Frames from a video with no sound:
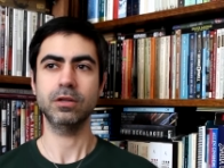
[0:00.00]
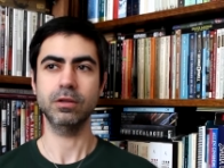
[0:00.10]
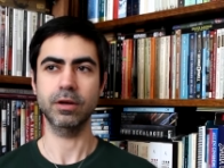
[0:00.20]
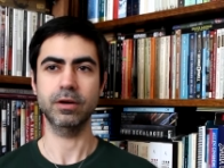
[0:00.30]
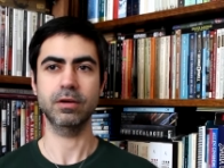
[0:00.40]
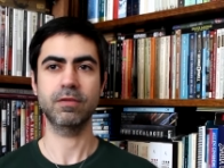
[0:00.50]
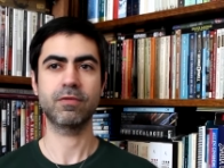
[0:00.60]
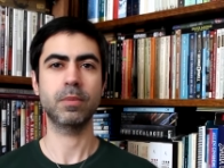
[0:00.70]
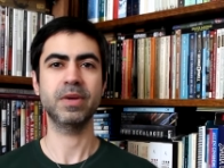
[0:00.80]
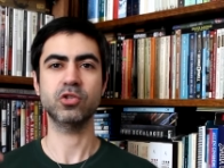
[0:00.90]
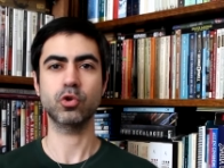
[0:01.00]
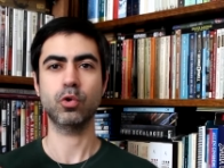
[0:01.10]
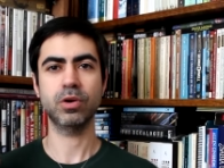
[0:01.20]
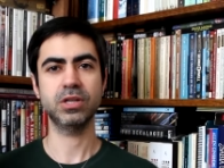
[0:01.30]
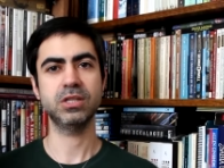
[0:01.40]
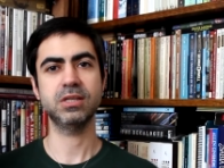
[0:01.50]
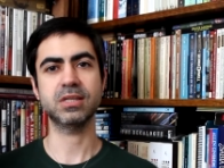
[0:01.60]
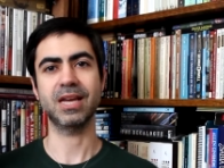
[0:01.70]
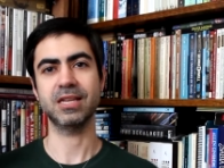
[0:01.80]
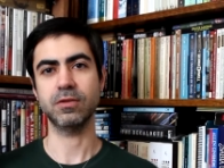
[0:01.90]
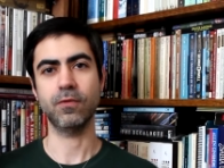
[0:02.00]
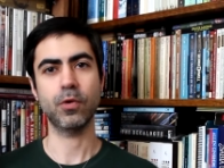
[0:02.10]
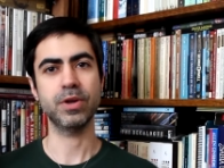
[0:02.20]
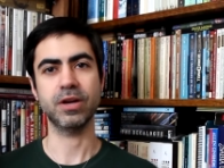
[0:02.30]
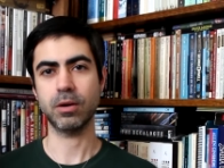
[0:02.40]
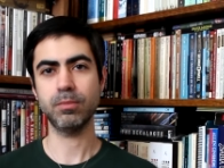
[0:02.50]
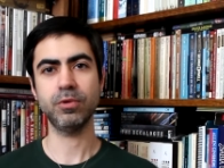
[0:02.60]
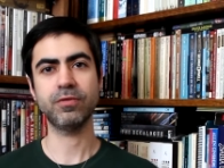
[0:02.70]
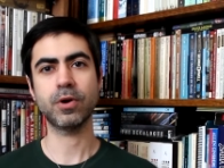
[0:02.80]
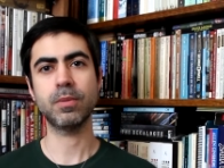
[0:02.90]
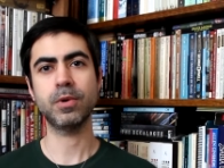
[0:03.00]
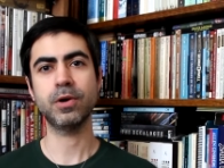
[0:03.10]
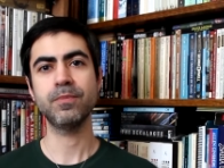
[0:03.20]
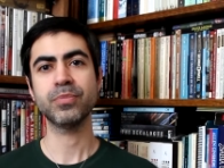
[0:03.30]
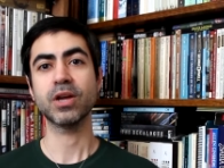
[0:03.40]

Lung from his origins as a very humble farmer